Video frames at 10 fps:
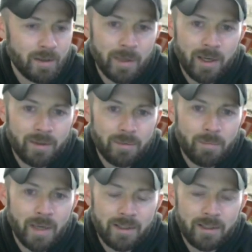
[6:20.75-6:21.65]
about
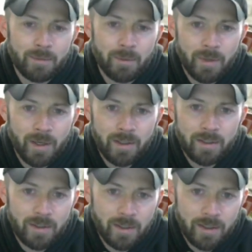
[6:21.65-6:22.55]
backing up their
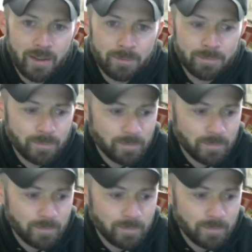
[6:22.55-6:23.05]
product and